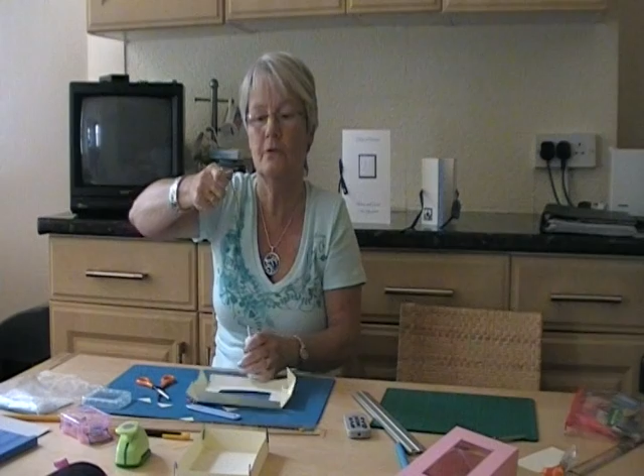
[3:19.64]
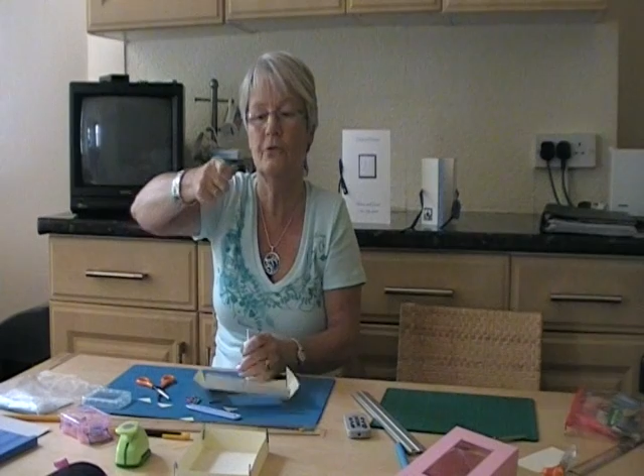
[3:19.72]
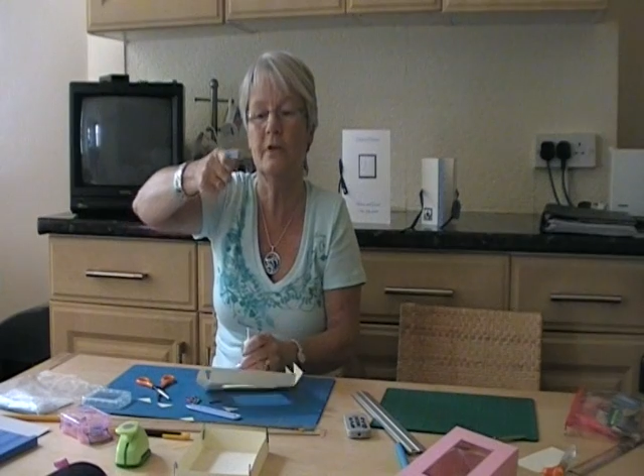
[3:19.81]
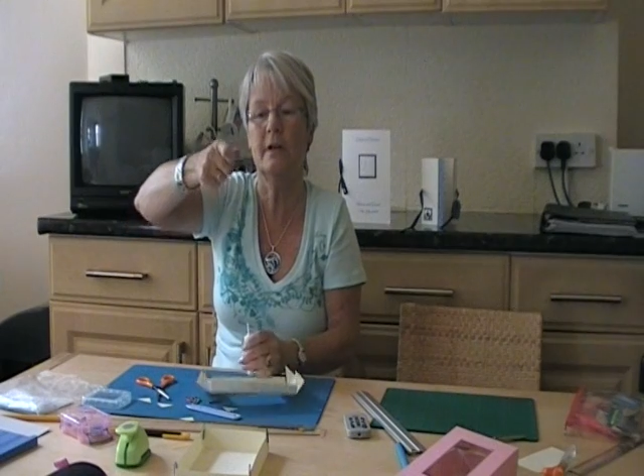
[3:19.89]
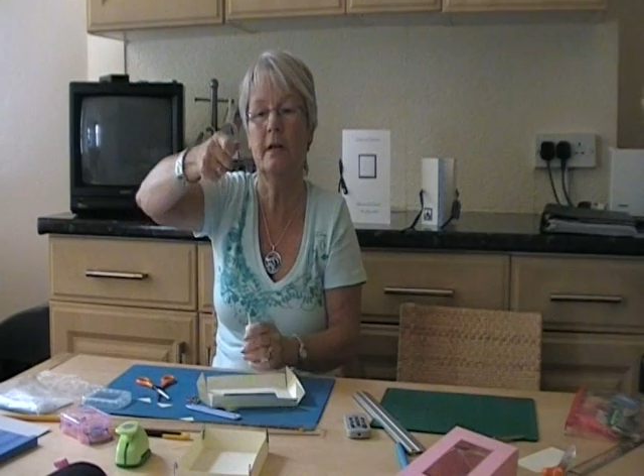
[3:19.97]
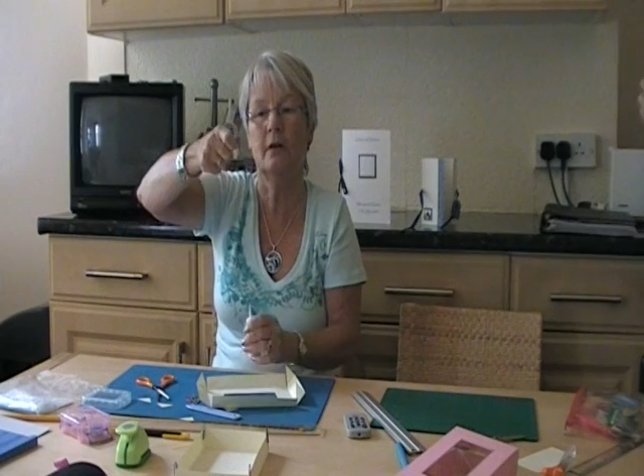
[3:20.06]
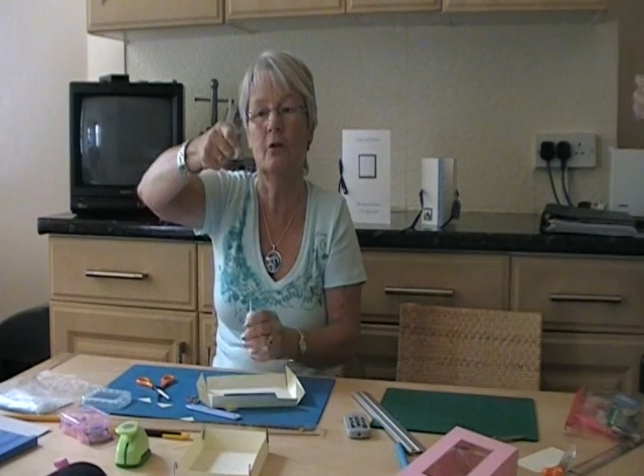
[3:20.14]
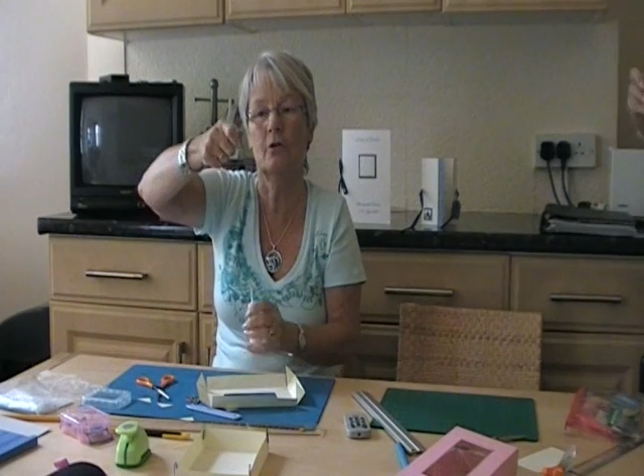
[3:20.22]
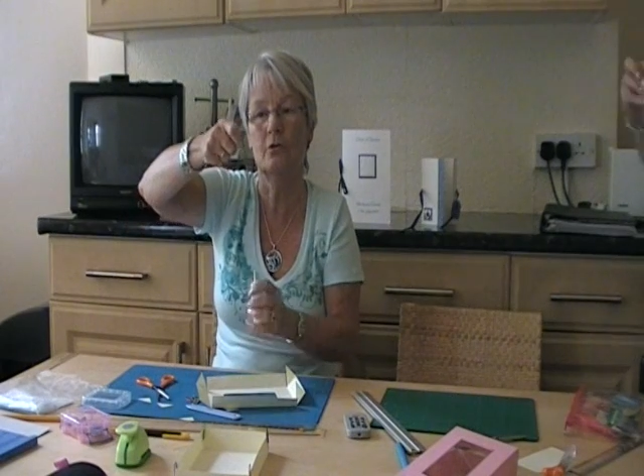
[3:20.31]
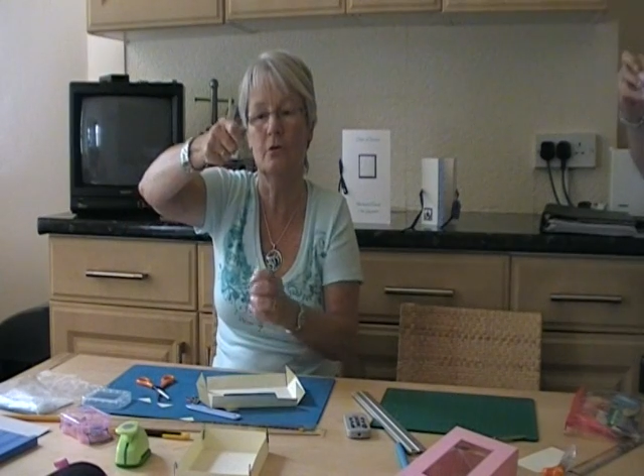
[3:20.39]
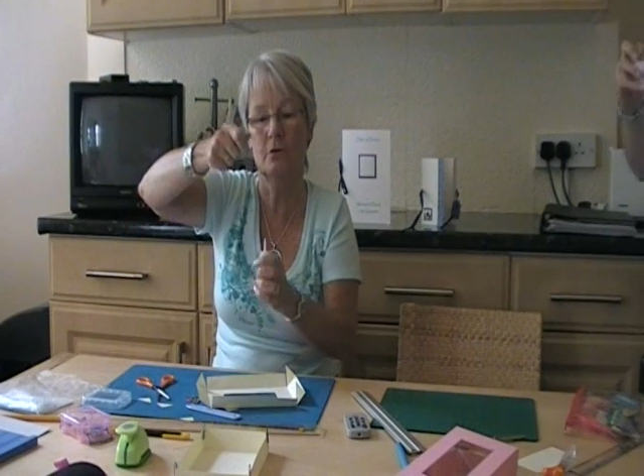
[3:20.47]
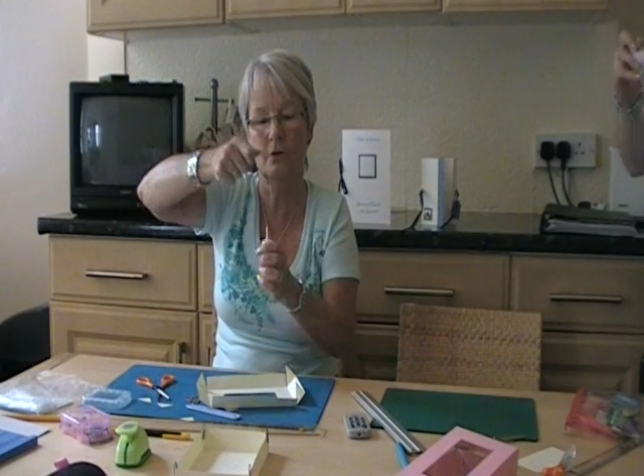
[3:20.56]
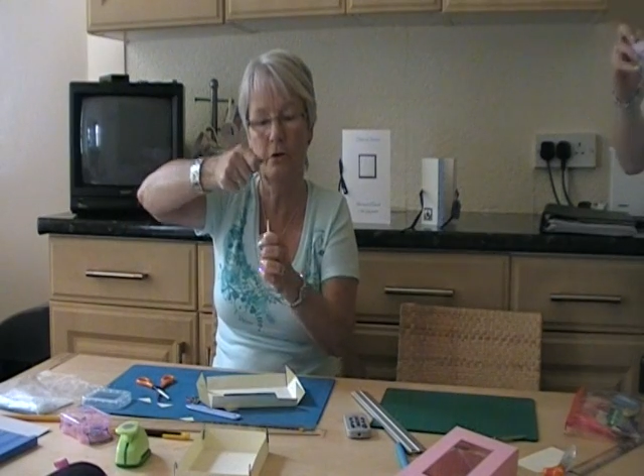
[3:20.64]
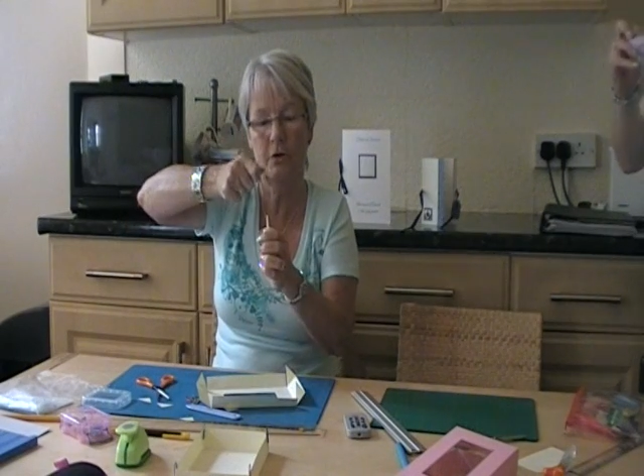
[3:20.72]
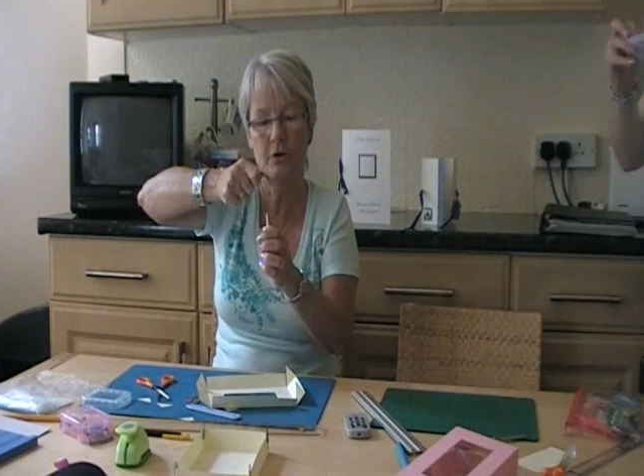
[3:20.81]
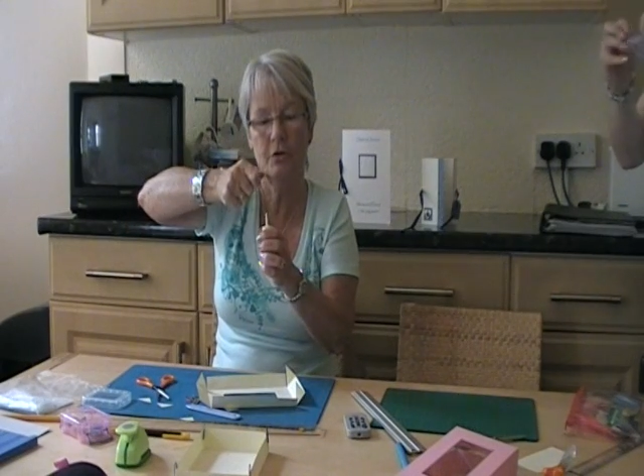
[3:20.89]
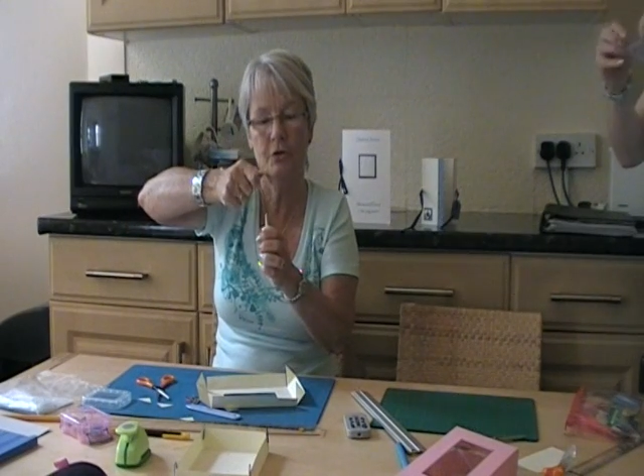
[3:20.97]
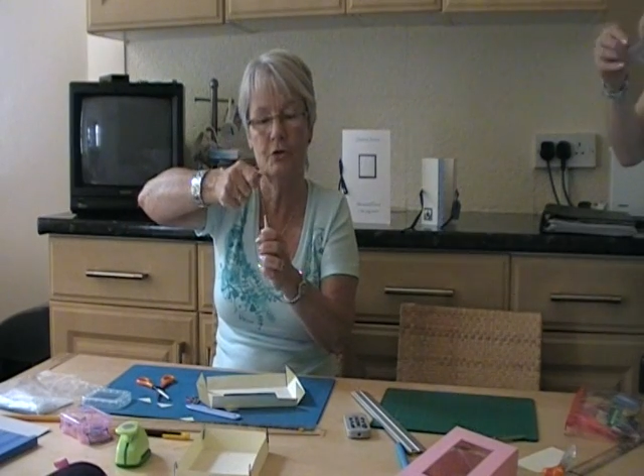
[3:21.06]
really long
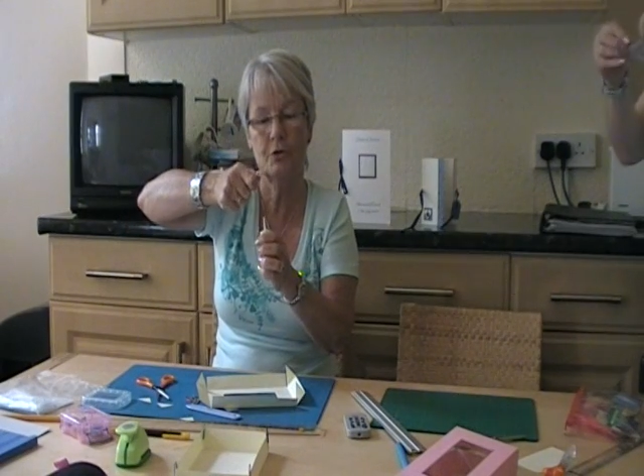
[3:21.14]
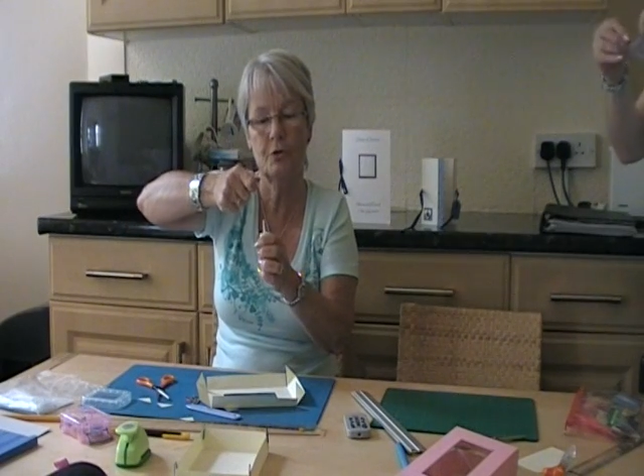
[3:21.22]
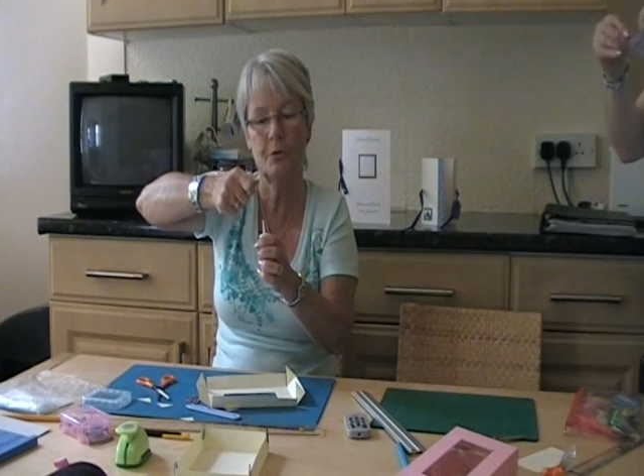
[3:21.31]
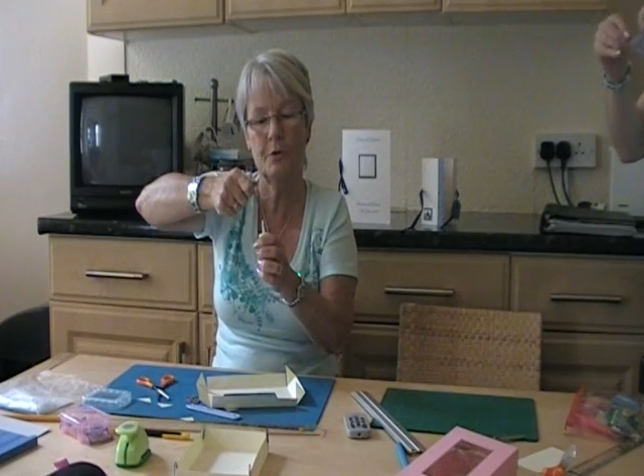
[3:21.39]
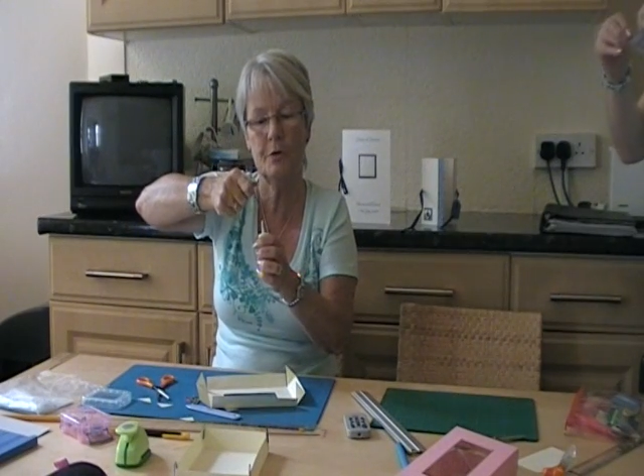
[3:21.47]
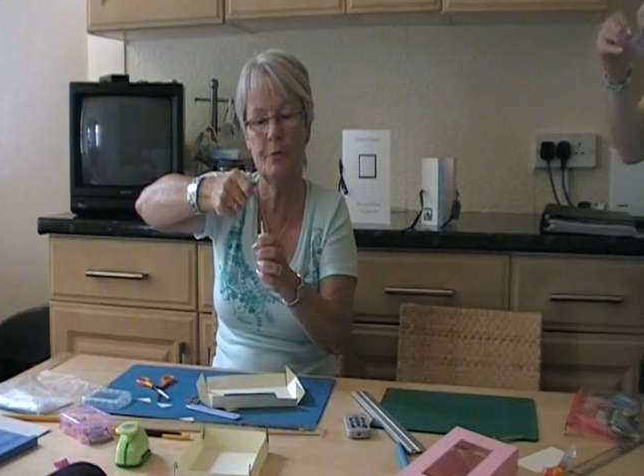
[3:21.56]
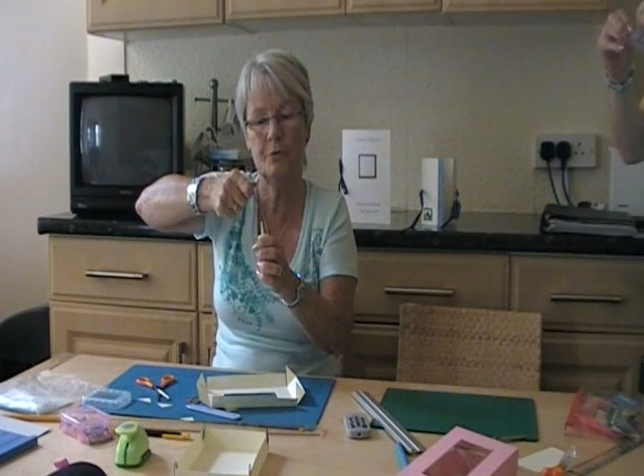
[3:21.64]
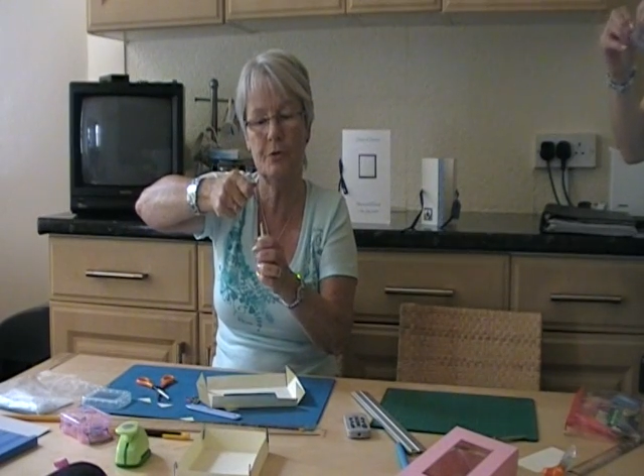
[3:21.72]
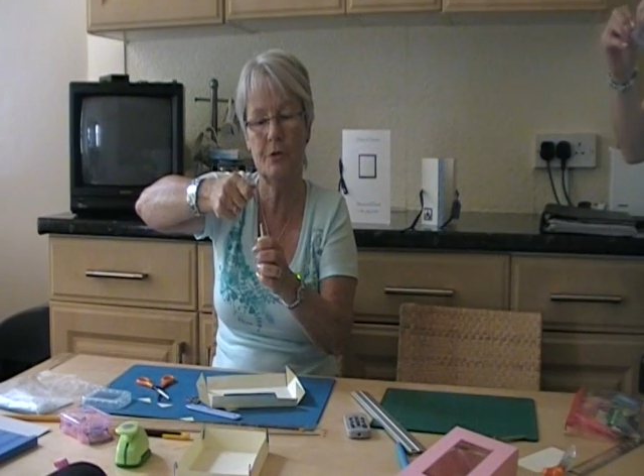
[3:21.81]
so that when you put